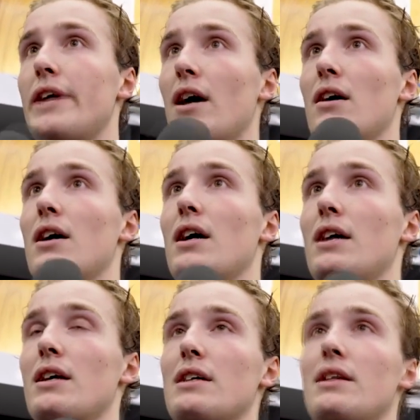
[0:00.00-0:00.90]
Yeah,
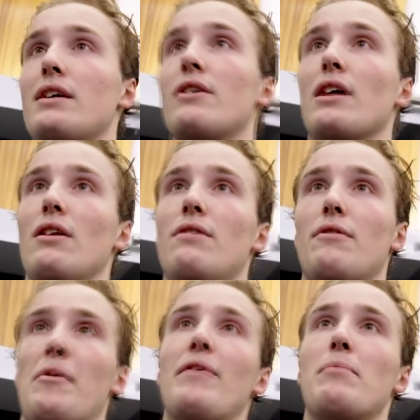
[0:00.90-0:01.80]
I think you can learn
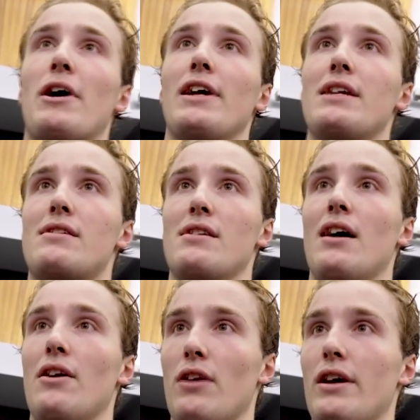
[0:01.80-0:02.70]
from everybody. It's
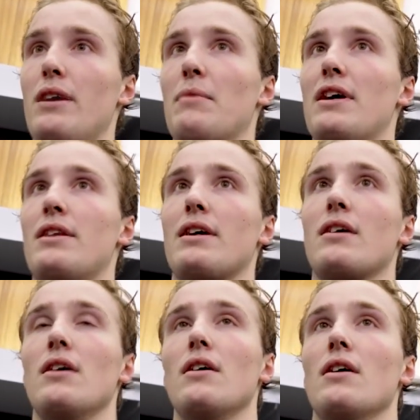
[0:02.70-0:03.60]
not only him. I think
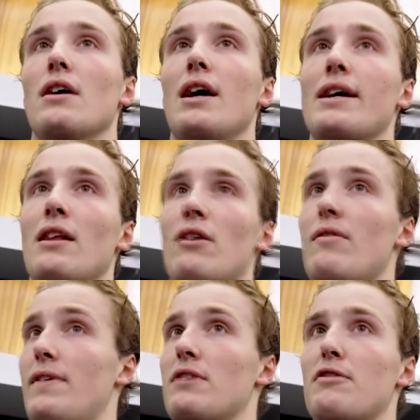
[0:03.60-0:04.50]
I can
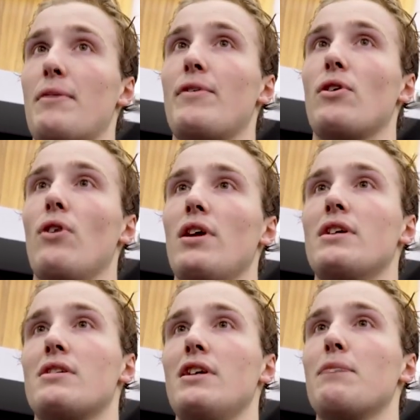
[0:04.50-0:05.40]
learn things from every goalie in
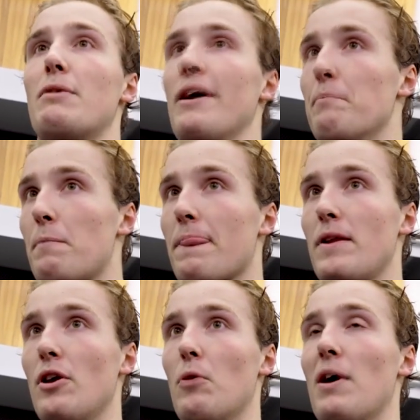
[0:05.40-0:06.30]
this league. But,
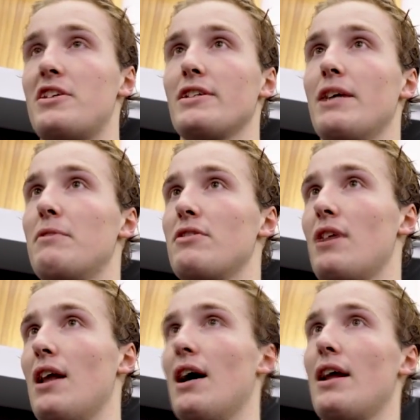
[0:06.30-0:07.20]
you know, watching him, there's
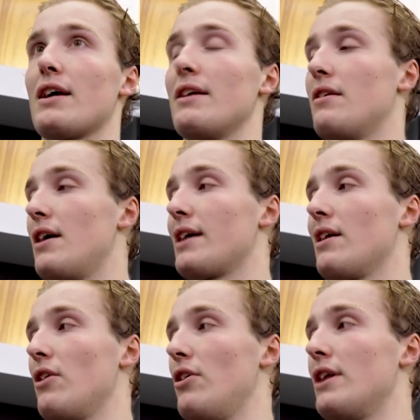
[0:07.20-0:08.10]
a lot I can
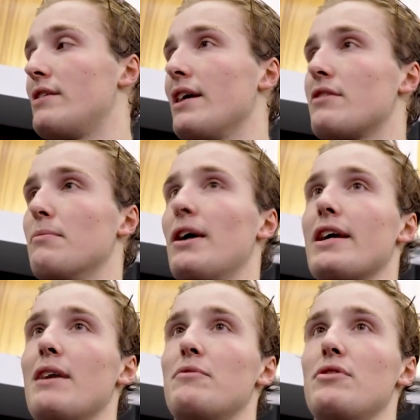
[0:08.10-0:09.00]
learn and take to my
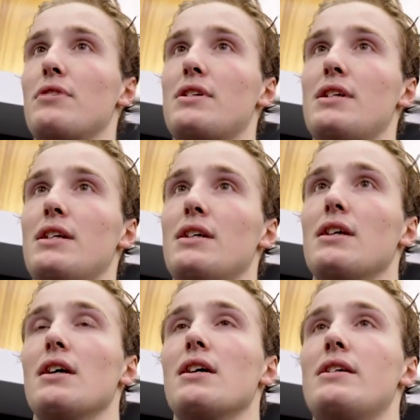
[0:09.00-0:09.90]
game too, and see
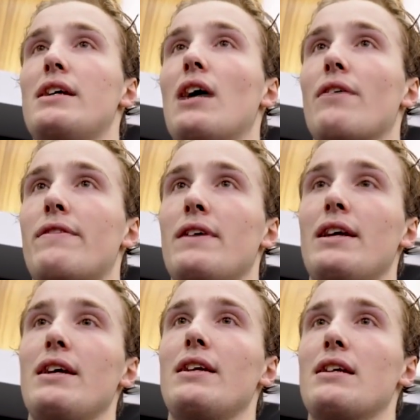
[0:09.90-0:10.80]
how
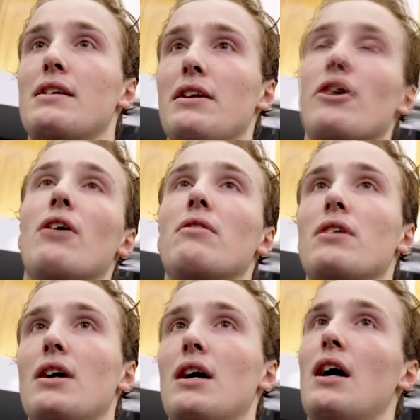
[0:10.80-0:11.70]
he, you
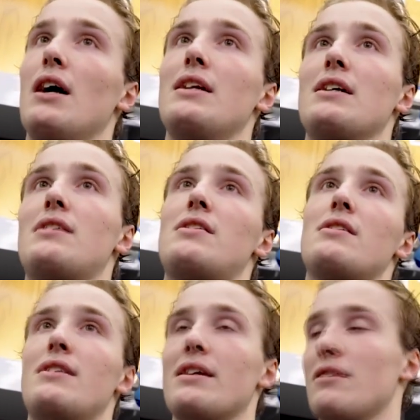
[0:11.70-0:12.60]
know, does
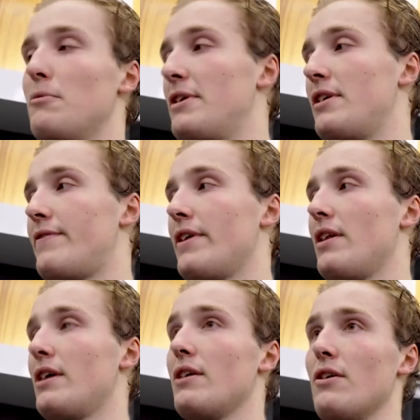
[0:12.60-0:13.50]
things a little bit
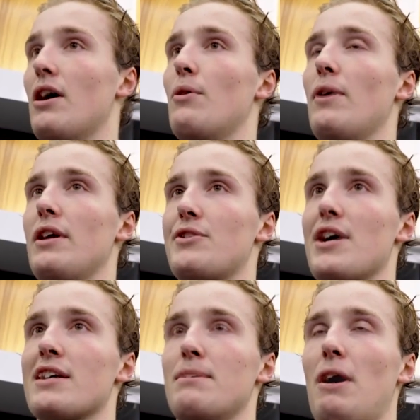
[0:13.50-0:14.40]
differently. You know, how well he
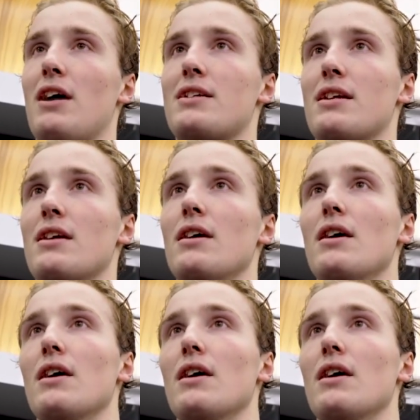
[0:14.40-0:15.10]
tracks the pucks and